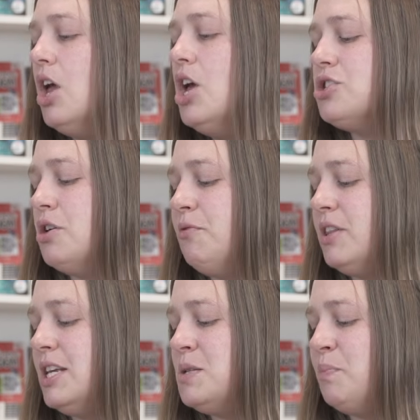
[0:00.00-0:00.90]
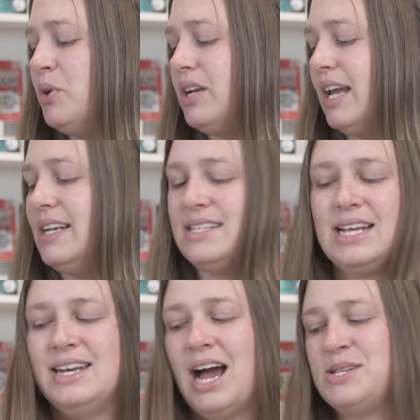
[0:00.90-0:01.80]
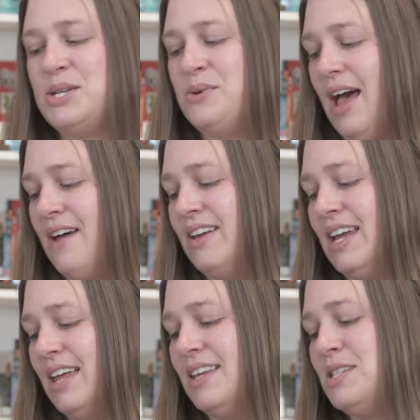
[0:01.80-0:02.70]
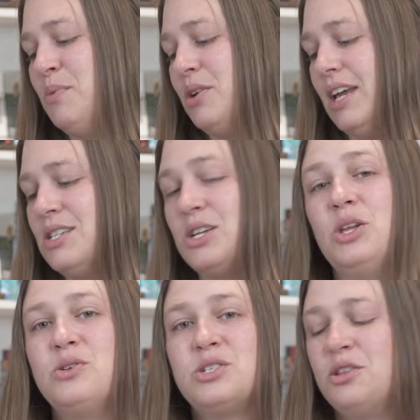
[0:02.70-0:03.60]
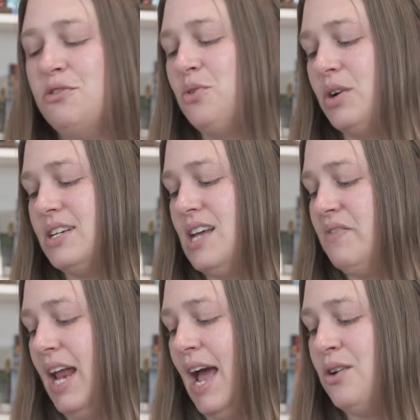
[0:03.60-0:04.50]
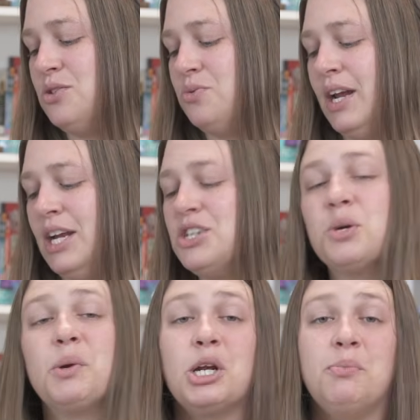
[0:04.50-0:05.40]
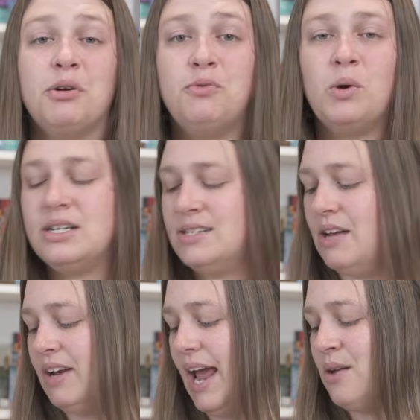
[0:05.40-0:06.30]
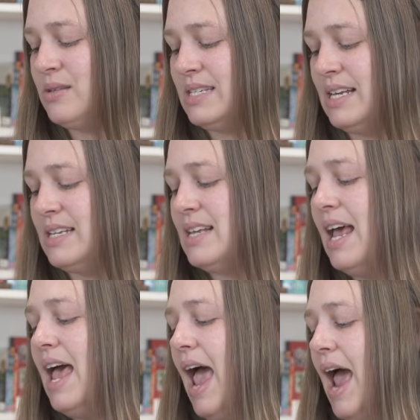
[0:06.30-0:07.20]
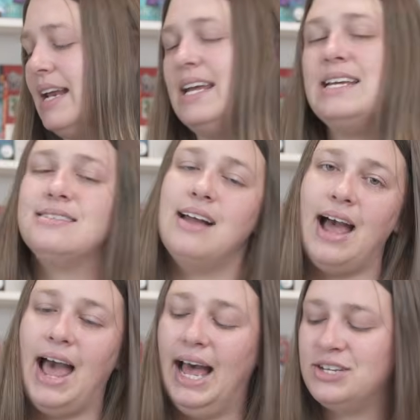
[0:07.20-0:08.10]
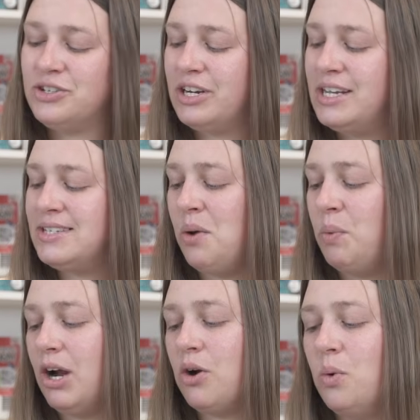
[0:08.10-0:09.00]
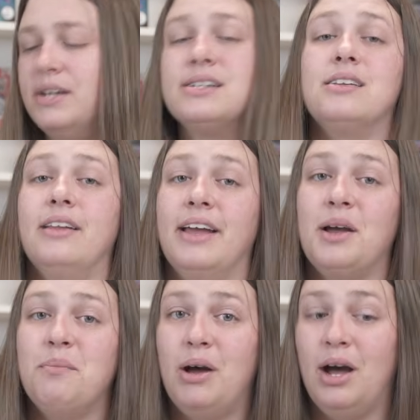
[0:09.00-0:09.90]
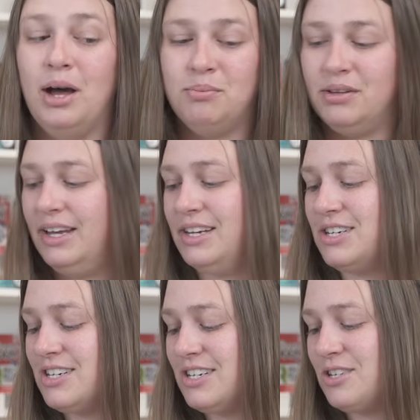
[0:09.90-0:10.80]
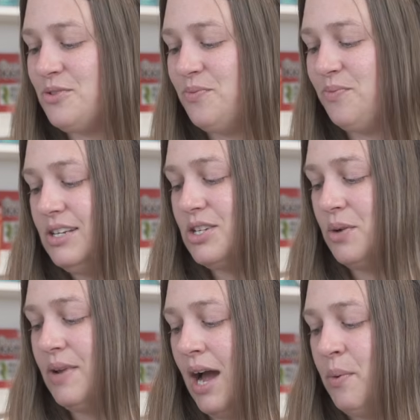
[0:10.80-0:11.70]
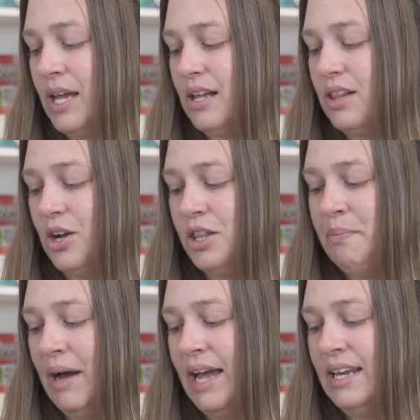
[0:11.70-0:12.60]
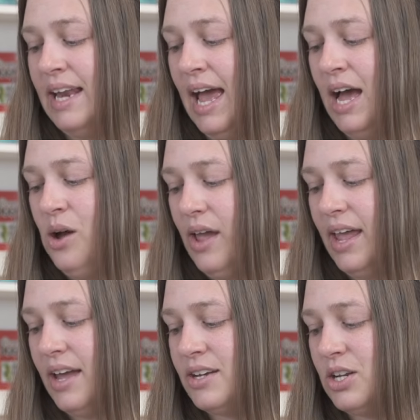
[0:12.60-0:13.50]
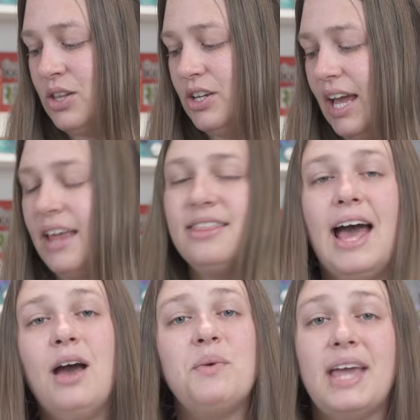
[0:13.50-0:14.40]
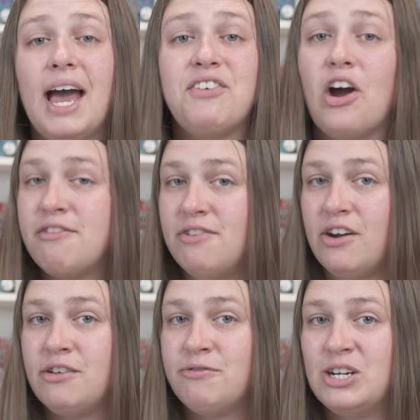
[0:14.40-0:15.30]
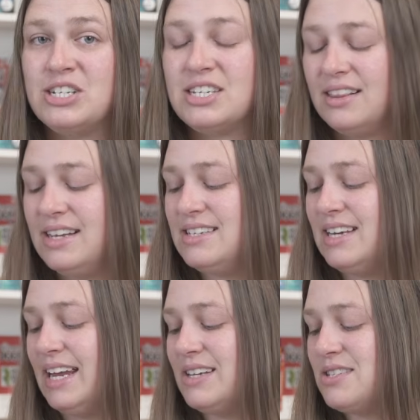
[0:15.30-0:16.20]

So for this book, it is not too heavy. This book is close to the 4 to 7 ounce range. So we're gonna put 4 to 7 ounces, and it is not hazardous, and we are going to click publish. So now we can click on the buy it now, and look at that. We have our very first listing.